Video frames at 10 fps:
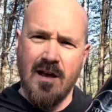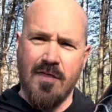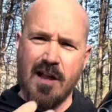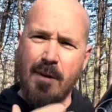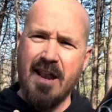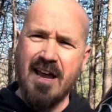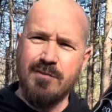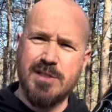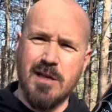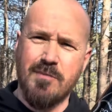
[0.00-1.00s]
I think about
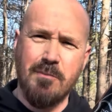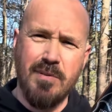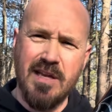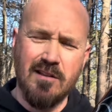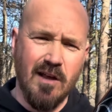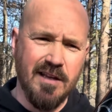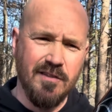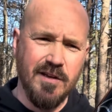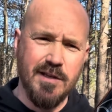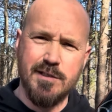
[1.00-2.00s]
having something big like
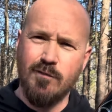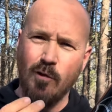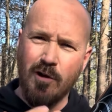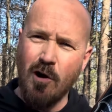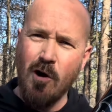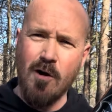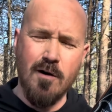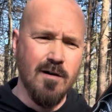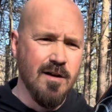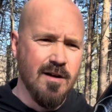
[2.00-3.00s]
this for the
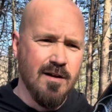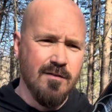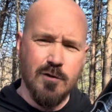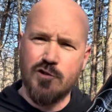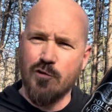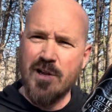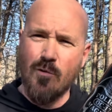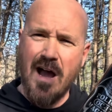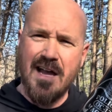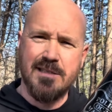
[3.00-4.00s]
car, for street
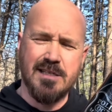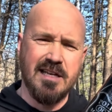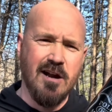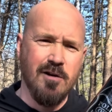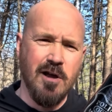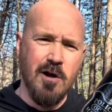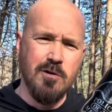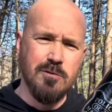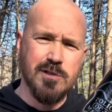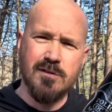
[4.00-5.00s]
riot
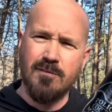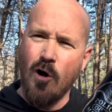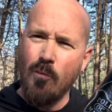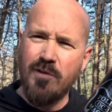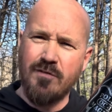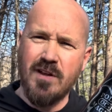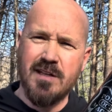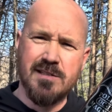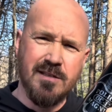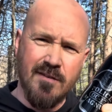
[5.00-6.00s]
scenarios, home
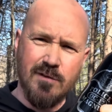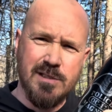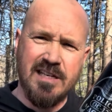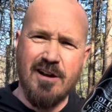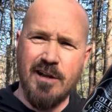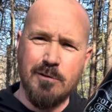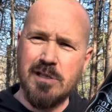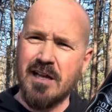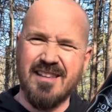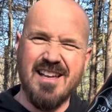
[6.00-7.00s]
defense, different scenarios
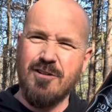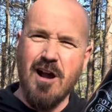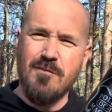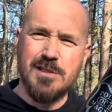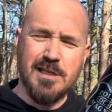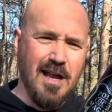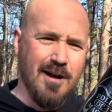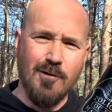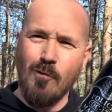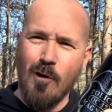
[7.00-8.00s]
like that. You're obviously not
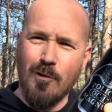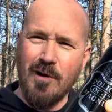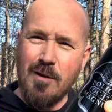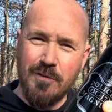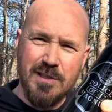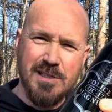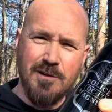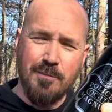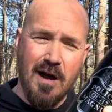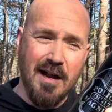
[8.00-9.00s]
going to walk around with this in
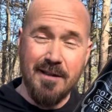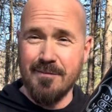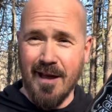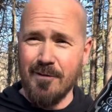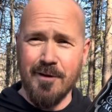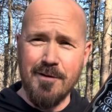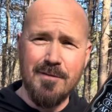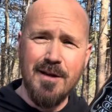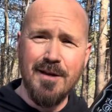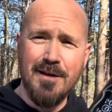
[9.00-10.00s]
your pocket. I don't know.
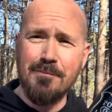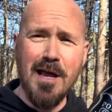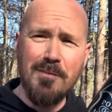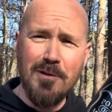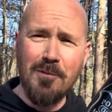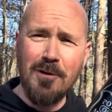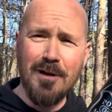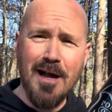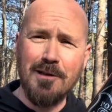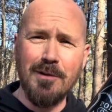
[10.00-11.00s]
Maybe you
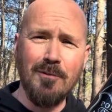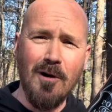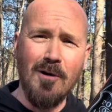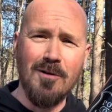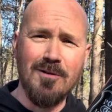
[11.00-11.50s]
would. I could be wrong.